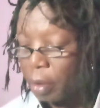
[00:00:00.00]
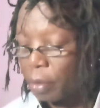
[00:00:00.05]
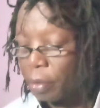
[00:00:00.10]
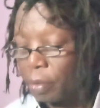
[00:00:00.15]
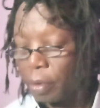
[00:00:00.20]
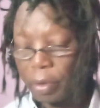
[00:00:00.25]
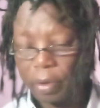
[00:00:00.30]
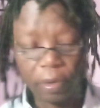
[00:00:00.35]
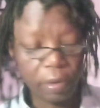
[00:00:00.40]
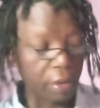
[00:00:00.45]

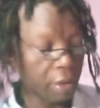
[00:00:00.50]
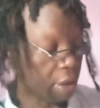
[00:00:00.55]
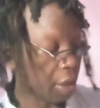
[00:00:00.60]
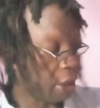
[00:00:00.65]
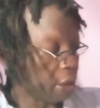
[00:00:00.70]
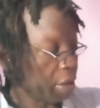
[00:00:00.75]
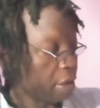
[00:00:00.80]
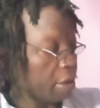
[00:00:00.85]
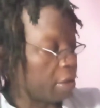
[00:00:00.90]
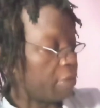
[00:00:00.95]
questions
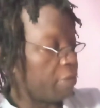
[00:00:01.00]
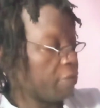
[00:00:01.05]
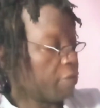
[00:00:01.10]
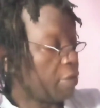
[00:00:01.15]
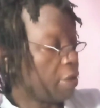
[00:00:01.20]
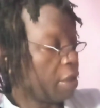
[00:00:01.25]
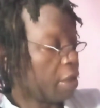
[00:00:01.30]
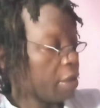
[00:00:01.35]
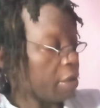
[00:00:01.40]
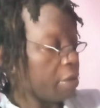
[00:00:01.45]
like
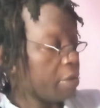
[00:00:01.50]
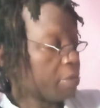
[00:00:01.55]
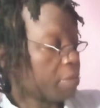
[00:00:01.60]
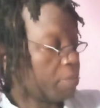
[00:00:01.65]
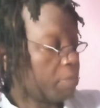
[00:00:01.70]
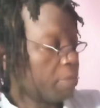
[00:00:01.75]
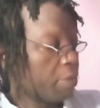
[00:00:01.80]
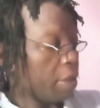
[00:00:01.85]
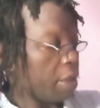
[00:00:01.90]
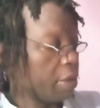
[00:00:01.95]
if x
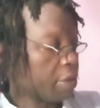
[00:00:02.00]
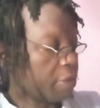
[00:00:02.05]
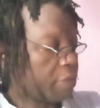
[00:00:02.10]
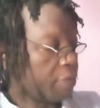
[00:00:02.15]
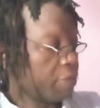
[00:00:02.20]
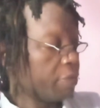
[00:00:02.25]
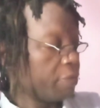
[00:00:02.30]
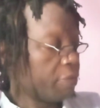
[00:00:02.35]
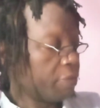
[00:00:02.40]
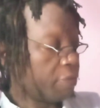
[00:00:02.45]
plus
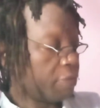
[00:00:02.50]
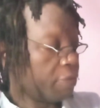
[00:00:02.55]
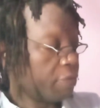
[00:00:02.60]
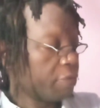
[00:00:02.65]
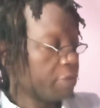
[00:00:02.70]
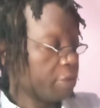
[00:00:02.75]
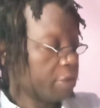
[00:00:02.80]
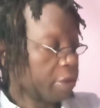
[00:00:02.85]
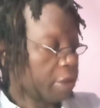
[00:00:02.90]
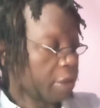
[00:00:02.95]

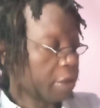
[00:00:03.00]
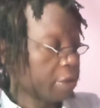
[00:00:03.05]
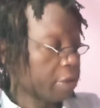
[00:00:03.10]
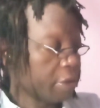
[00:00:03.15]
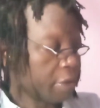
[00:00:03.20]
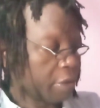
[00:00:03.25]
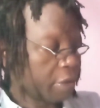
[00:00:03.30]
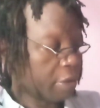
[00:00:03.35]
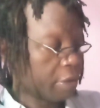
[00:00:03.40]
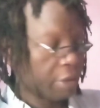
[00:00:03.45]

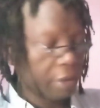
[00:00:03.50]
6